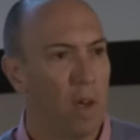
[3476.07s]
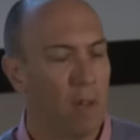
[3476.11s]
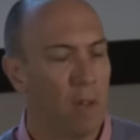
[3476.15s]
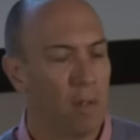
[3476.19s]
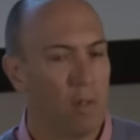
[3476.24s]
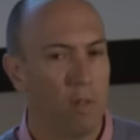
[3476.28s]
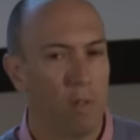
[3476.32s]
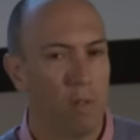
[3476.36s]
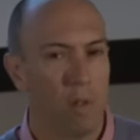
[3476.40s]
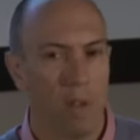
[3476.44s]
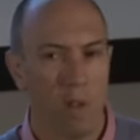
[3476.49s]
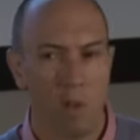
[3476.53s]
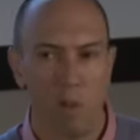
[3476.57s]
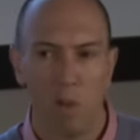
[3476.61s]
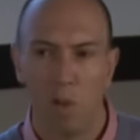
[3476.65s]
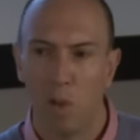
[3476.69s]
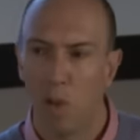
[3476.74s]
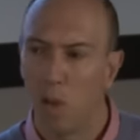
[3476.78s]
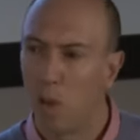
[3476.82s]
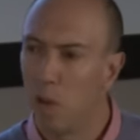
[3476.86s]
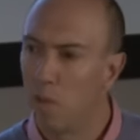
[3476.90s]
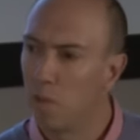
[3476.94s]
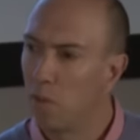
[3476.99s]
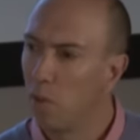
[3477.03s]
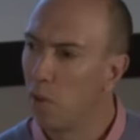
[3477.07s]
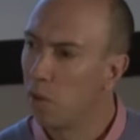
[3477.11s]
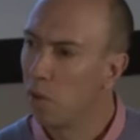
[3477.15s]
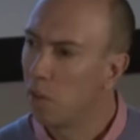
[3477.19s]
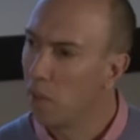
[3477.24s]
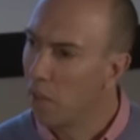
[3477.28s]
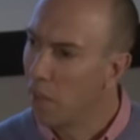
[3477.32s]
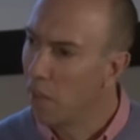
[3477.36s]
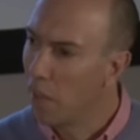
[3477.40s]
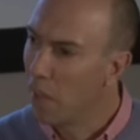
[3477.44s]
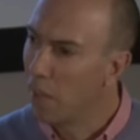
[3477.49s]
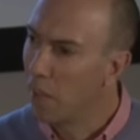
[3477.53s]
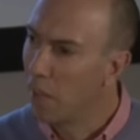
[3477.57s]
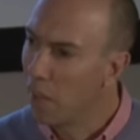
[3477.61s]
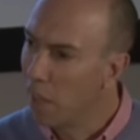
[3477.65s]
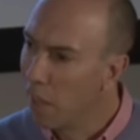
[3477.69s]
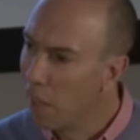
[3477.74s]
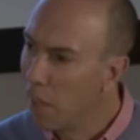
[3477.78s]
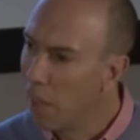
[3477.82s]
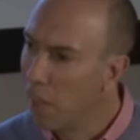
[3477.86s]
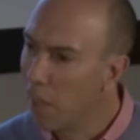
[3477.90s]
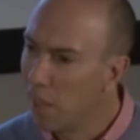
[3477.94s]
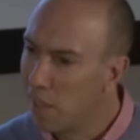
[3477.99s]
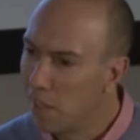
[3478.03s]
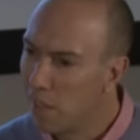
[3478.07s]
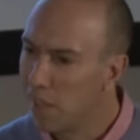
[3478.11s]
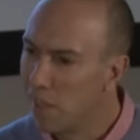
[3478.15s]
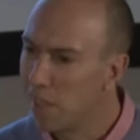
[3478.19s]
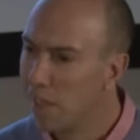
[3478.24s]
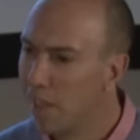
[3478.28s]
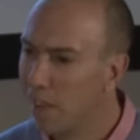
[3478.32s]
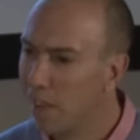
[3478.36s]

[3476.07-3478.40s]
It's really good. And I've looked at the other years.